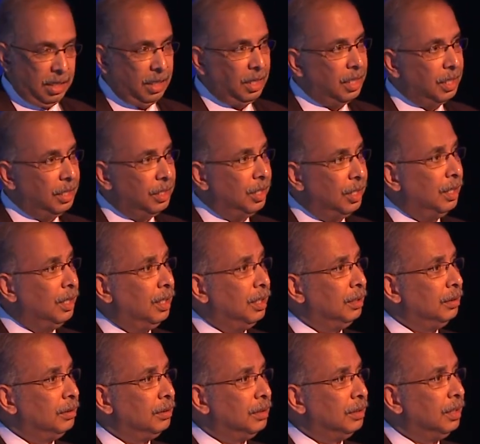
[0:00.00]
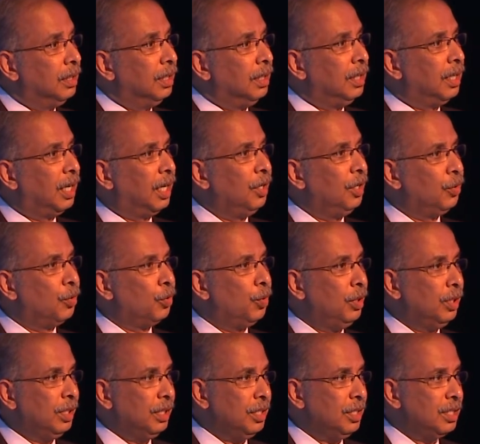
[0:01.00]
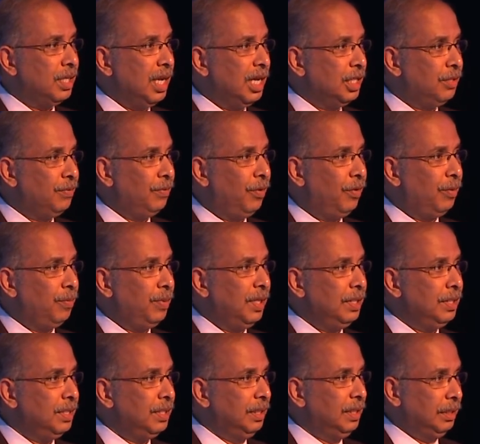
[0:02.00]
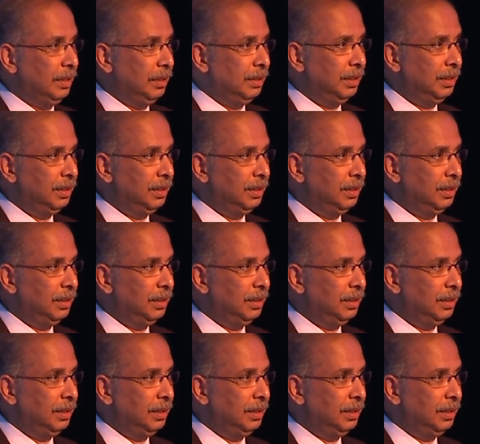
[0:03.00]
Can you roll the slides forward, please?